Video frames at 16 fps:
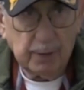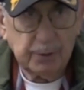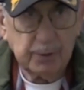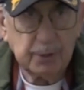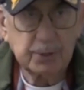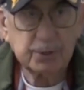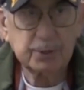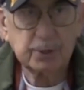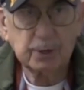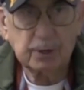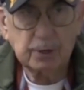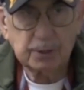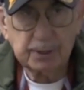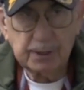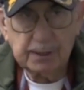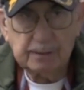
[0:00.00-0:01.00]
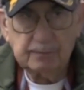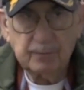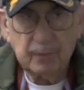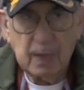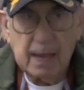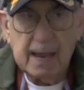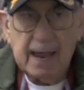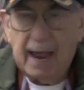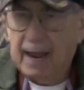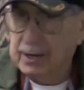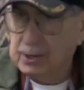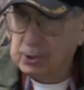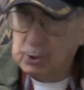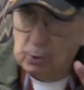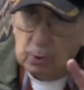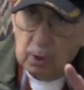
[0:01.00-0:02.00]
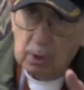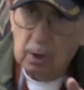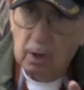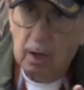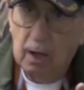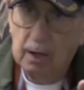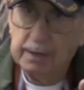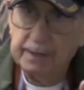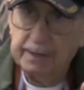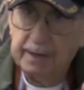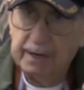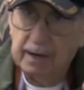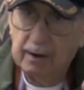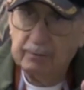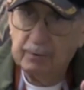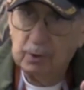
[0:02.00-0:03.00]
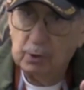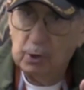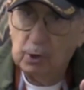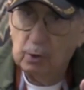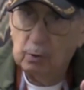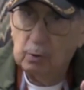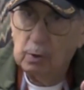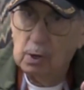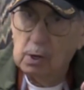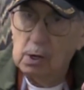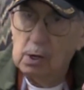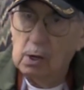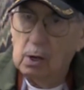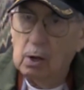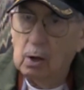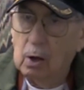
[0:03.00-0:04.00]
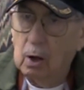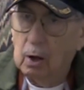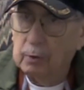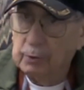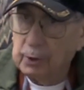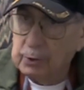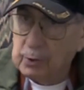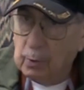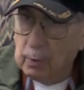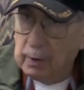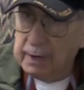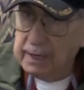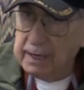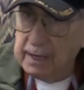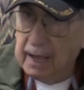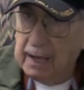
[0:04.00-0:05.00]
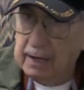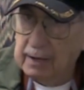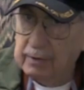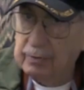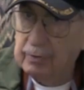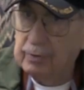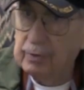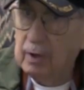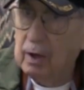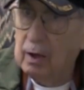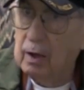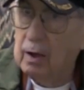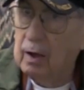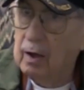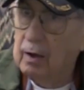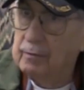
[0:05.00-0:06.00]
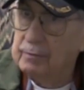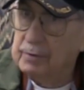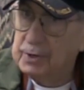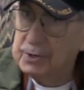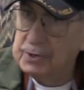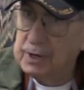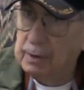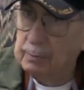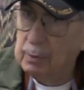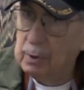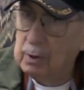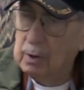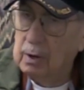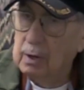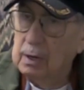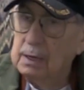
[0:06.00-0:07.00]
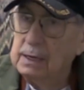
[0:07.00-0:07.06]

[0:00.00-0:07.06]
Methodist Church, at 2 o'clock in the afternoon on the 28th of December,